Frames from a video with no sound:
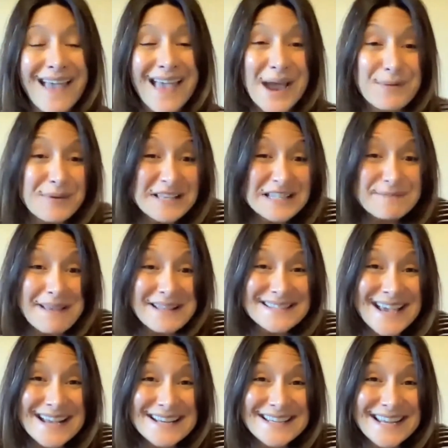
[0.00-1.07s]
And we spent
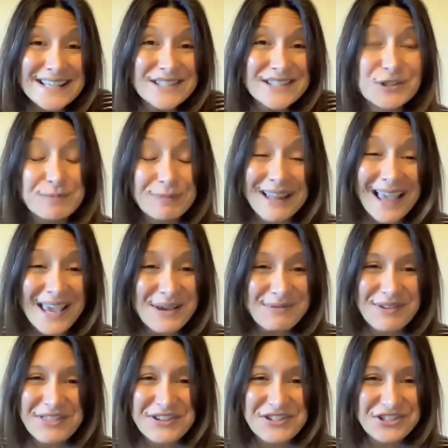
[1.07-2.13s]
10 days just playing
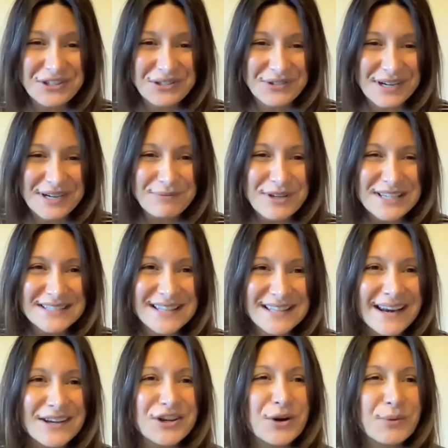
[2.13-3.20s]
with the children. And we
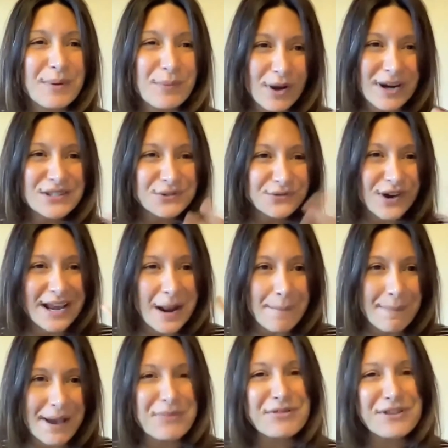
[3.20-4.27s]
decided, we wanted to write
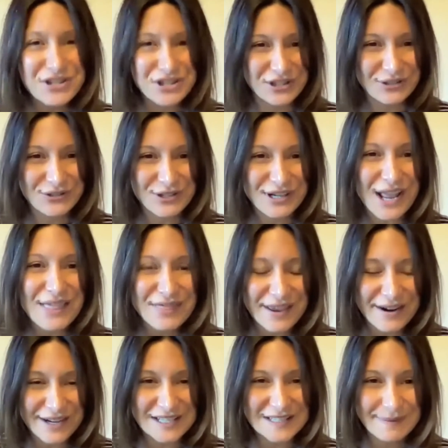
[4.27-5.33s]
about the children and
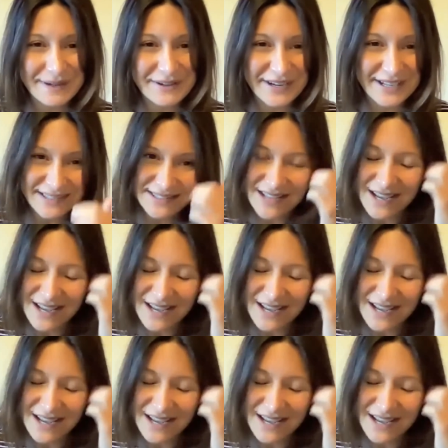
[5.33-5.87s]
their experience.